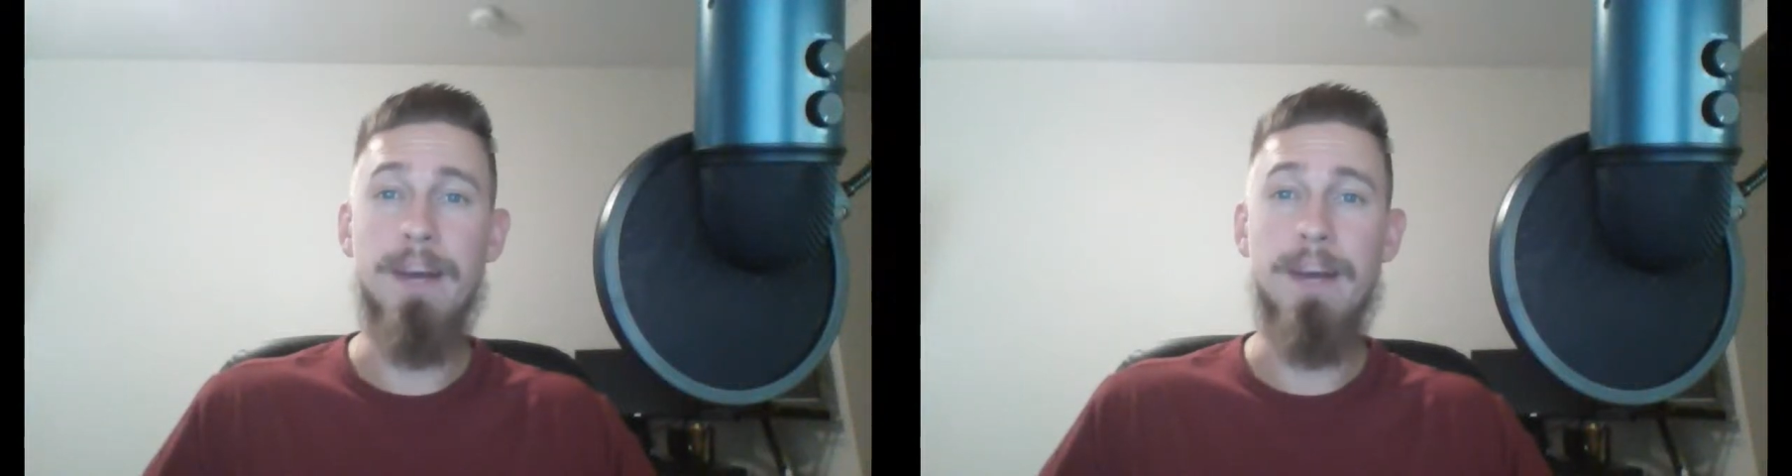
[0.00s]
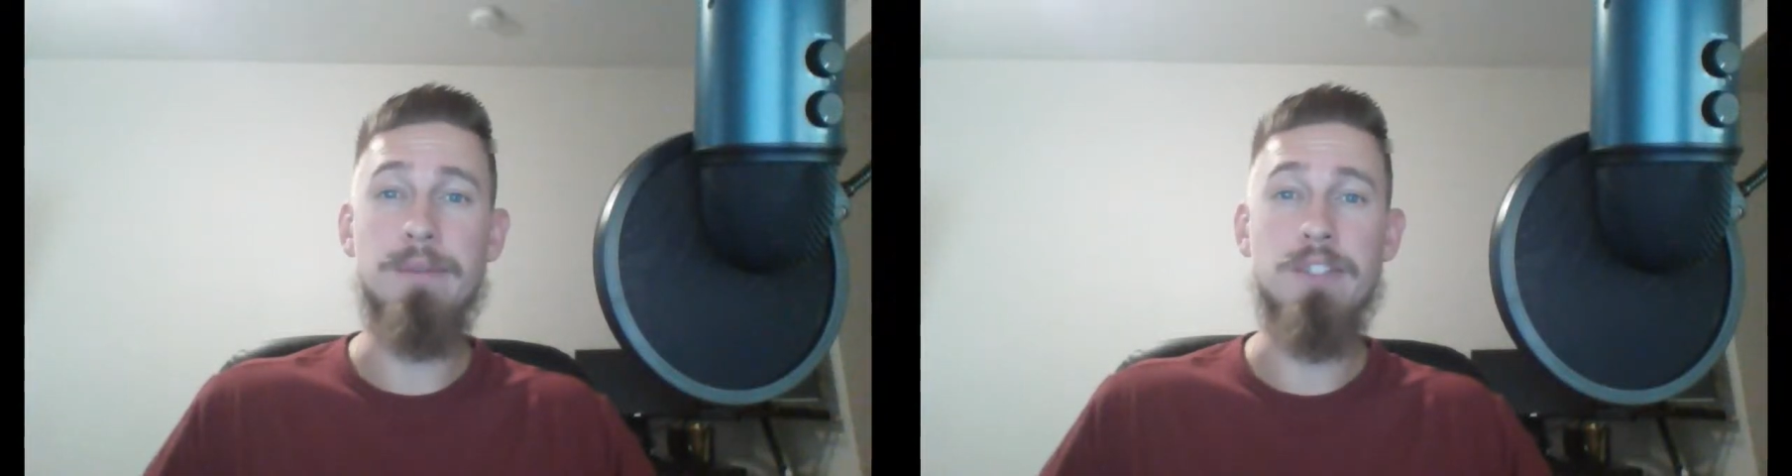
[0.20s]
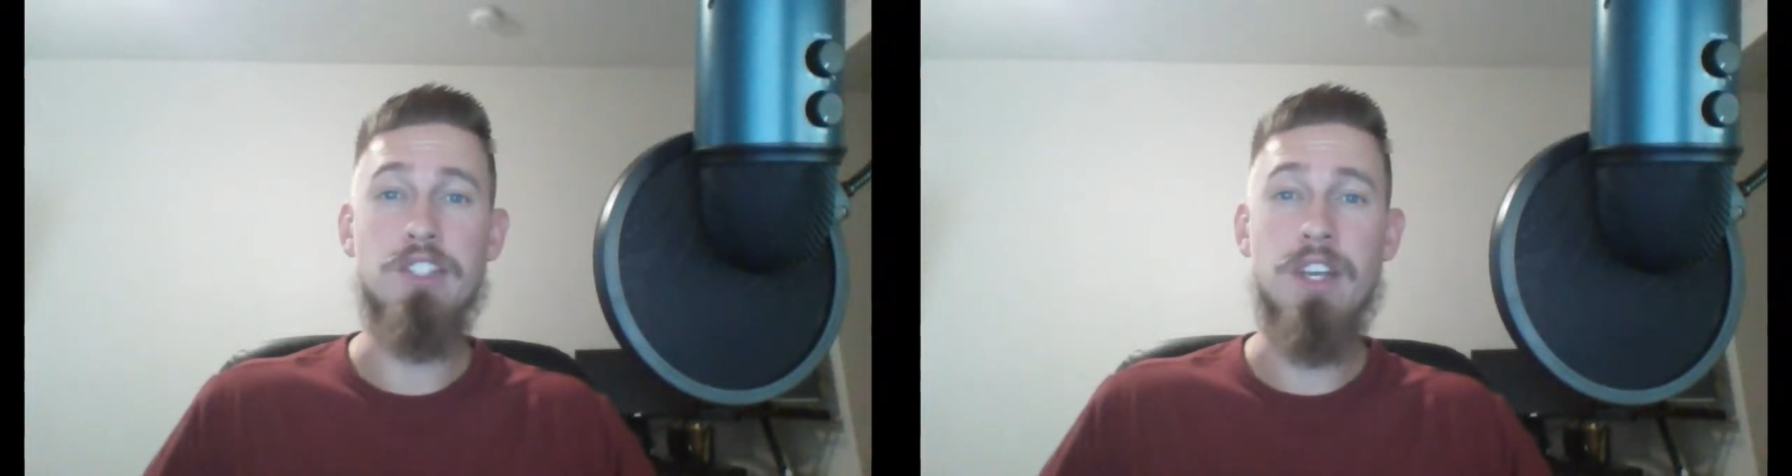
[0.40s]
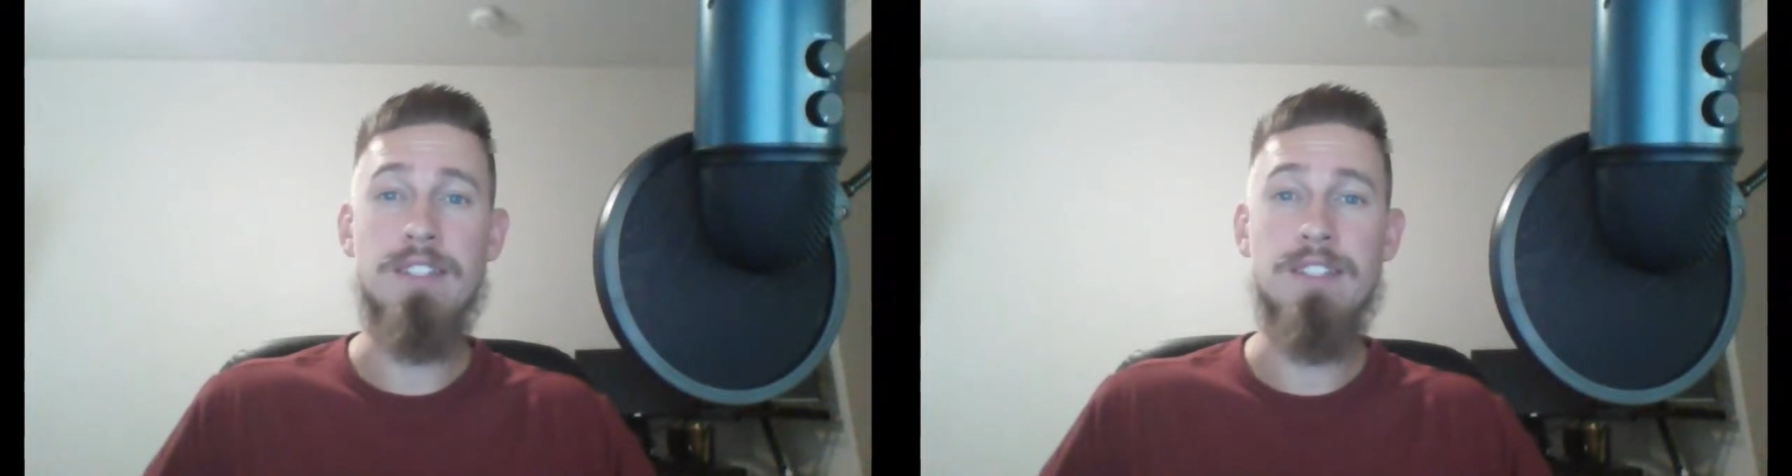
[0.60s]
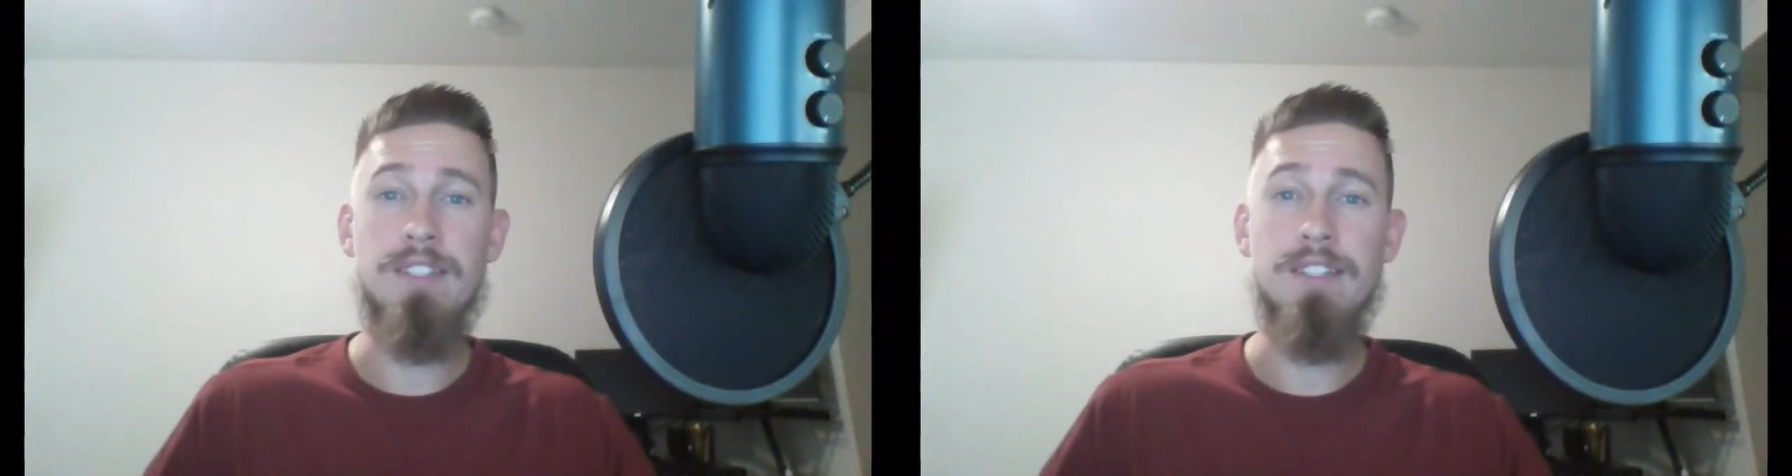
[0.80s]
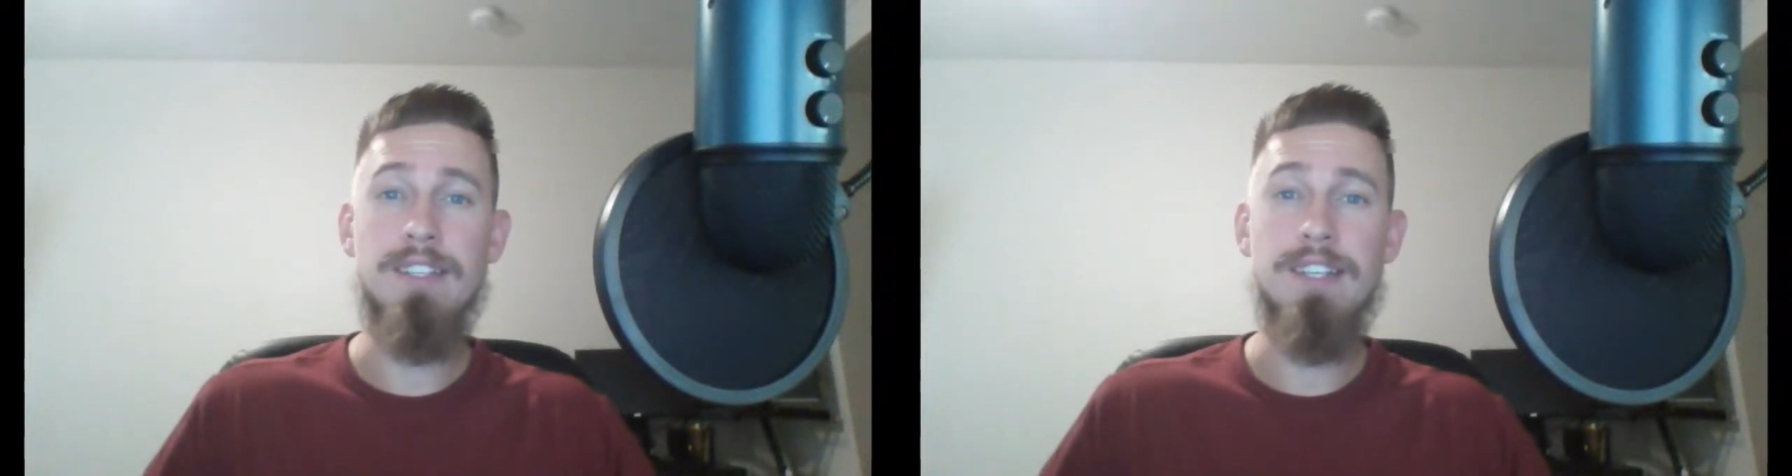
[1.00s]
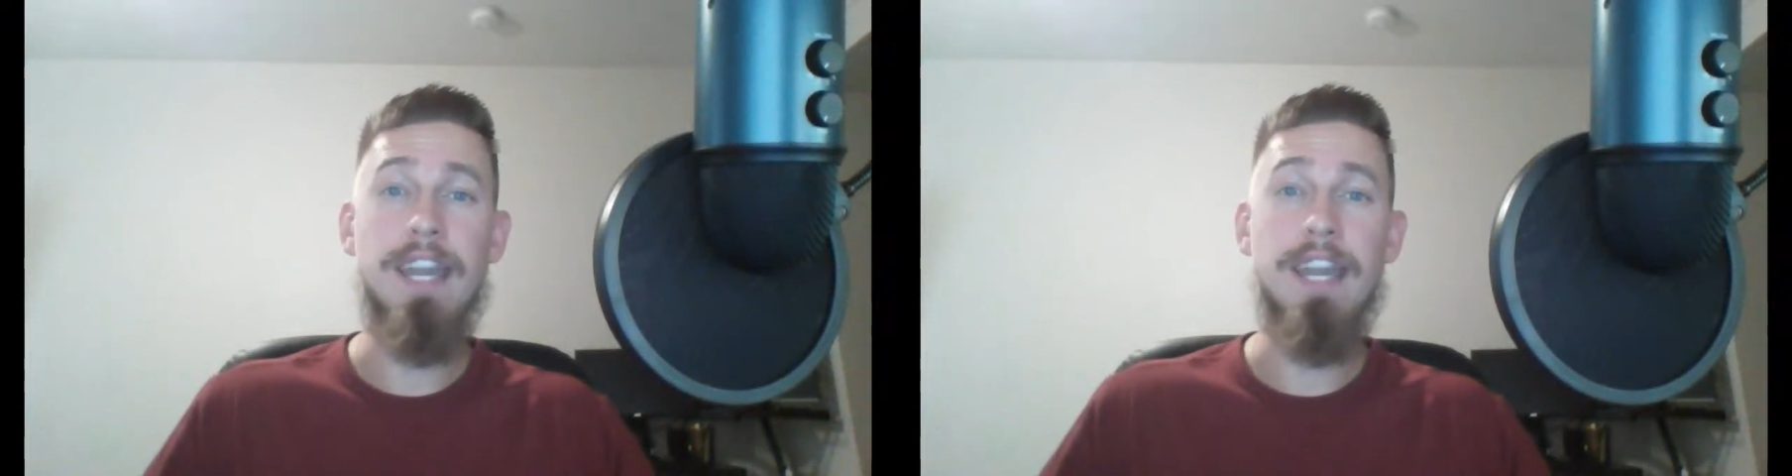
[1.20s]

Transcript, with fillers: My name is Jason,